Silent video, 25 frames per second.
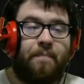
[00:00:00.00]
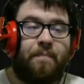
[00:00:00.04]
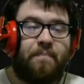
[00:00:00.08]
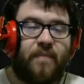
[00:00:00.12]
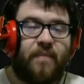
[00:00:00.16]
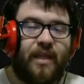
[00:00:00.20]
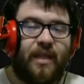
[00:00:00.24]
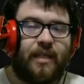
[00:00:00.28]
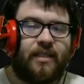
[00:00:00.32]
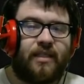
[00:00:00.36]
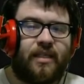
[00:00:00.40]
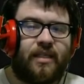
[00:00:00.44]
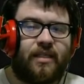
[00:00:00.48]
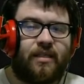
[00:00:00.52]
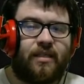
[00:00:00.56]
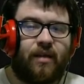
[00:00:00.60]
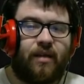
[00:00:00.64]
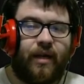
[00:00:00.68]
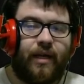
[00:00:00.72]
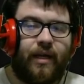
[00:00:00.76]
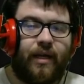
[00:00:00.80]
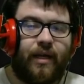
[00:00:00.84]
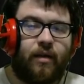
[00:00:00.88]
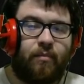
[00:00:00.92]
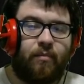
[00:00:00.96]
this is
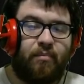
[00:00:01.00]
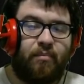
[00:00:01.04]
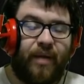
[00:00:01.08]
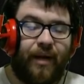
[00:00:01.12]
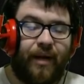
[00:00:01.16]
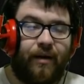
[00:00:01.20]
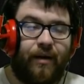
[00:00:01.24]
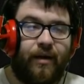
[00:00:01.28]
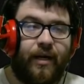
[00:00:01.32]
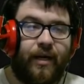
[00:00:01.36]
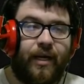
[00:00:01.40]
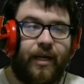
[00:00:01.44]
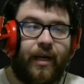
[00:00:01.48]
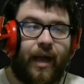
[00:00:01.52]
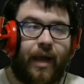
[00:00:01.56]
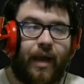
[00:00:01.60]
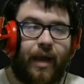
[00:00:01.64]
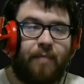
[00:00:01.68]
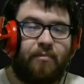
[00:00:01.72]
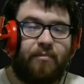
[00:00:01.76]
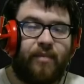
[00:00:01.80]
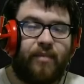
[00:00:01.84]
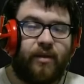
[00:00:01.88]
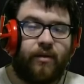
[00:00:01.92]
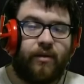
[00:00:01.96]
like comparing a
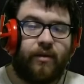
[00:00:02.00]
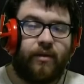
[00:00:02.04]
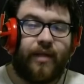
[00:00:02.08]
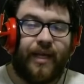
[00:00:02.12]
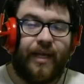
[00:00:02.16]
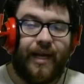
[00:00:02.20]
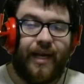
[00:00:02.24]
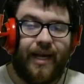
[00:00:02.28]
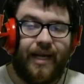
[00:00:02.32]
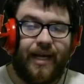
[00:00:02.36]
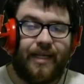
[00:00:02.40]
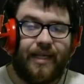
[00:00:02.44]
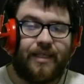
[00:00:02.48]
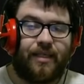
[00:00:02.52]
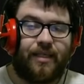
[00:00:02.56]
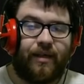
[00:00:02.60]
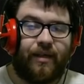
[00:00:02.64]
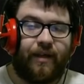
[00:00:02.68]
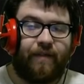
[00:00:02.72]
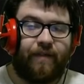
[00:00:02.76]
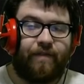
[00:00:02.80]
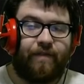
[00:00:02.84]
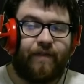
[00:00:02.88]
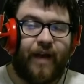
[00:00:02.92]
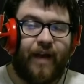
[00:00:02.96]
build that has like
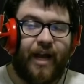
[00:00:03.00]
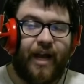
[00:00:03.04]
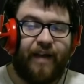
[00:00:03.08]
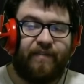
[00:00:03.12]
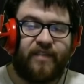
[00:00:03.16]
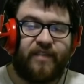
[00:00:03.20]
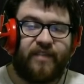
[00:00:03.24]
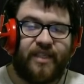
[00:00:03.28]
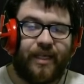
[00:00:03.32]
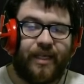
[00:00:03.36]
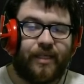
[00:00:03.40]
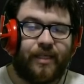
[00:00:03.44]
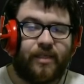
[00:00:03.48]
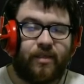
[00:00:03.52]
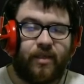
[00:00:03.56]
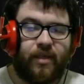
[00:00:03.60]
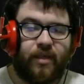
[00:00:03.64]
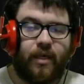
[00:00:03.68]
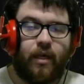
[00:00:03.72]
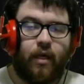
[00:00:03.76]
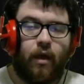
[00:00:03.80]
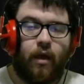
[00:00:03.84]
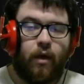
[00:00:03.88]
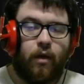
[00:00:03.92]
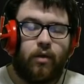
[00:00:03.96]
a 5-6
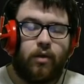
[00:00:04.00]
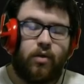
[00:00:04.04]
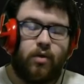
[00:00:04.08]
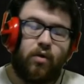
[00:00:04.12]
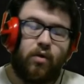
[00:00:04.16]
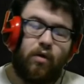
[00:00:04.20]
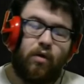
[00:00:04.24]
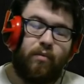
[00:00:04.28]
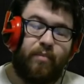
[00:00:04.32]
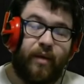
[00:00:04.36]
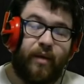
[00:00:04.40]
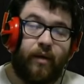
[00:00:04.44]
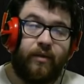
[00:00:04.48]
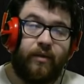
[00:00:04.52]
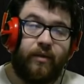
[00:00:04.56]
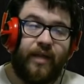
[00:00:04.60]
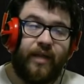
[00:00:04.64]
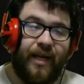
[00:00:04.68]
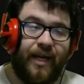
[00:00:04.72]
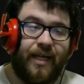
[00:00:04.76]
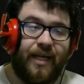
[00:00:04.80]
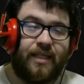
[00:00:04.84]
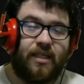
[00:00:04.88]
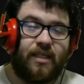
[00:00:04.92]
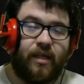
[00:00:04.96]
link to a build that
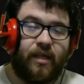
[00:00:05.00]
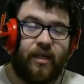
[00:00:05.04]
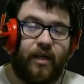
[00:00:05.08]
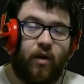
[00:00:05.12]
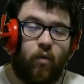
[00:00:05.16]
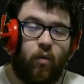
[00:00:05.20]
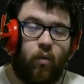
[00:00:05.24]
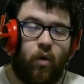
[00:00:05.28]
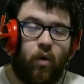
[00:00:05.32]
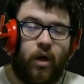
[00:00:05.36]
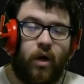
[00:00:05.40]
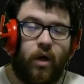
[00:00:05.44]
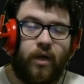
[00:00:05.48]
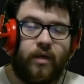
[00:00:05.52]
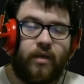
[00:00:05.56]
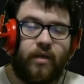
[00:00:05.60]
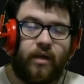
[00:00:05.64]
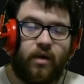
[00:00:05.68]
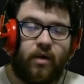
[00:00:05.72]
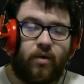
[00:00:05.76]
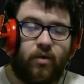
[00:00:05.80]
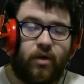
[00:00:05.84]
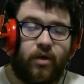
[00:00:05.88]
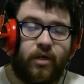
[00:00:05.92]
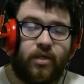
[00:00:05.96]
has like a 1
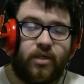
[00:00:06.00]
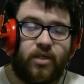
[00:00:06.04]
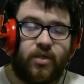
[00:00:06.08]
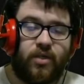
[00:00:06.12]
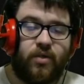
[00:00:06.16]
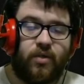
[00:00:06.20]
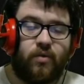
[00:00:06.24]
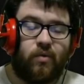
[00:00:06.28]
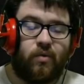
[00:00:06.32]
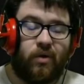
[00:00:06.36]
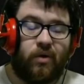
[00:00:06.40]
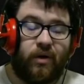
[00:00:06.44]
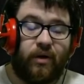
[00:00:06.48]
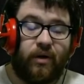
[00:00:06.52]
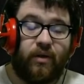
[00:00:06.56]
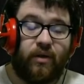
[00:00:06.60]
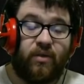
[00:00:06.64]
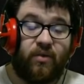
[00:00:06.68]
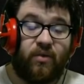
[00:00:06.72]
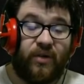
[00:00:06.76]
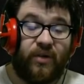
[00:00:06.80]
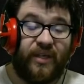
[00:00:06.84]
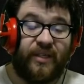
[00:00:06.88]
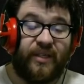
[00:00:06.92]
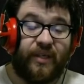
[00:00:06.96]
or a 2 or a
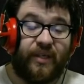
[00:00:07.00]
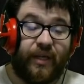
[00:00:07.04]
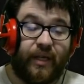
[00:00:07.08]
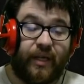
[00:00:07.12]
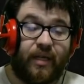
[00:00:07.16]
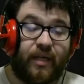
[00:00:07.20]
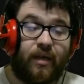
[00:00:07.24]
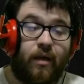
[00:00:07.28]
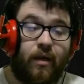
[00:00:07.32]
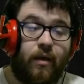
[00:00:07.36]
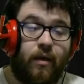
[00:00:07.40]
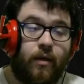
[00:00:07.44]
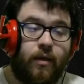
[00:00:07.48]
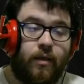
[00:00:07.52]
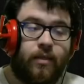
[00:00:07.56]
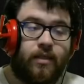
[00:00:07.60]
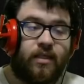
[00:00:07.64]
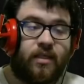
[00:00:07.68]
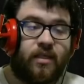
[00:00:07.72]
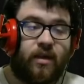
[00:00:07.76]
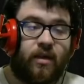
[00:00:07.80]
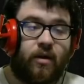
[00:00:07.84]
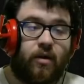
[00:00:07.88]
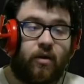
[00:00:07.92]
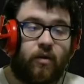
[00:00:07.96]
3 link.
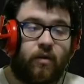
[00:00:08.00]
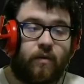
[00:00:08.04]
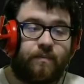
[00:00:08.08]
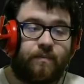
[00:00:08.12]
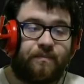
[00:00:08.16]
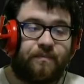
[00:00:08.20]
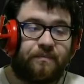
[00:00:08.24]
So